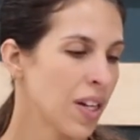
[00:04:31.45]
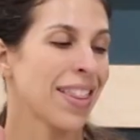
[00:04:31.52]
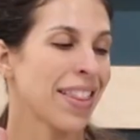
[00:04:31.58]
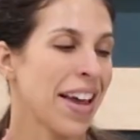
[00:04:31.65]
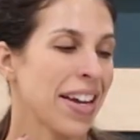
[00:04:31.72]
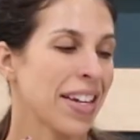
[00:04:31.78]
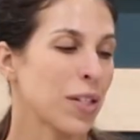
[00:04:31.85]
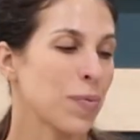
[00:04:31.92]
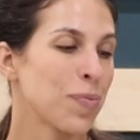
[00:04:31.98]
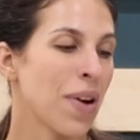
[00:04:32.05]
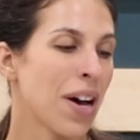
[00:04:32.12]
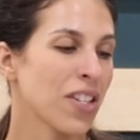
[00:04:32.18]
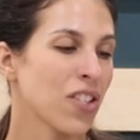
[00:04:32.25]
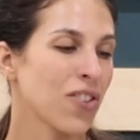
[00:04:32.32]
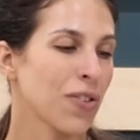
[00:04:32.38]
Legs
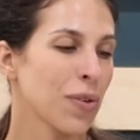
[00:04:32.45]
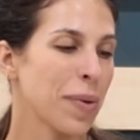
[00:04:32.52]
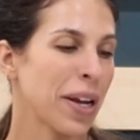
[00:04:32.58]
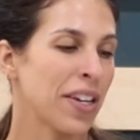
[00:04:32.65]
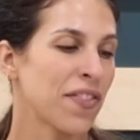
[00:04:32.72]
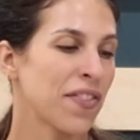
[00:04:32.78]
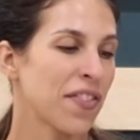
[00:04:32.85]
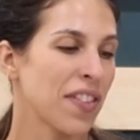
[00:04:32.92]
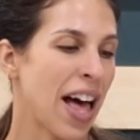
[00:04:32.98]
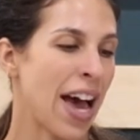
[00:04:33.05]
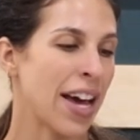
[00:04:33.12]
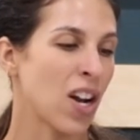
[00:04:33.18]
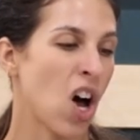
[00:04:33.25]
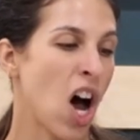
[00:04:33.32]
must remain flat